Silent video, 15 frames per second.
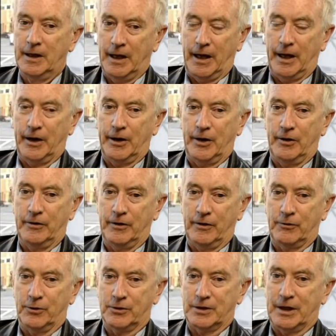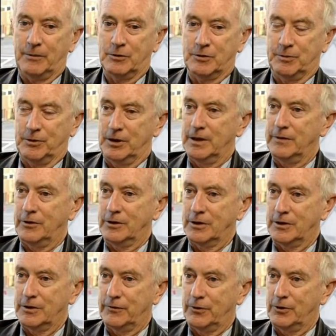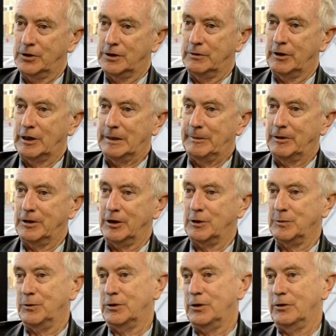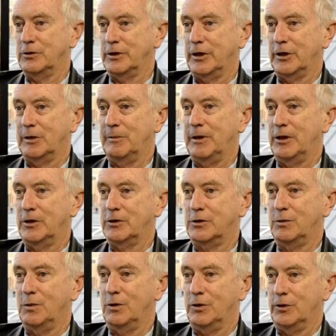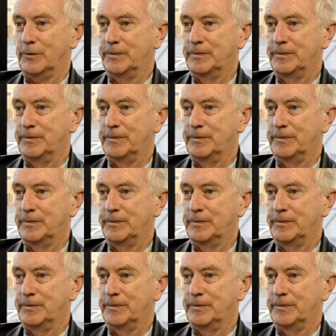And of course, that was believing that a first-year economic textbook told you how to manage the world,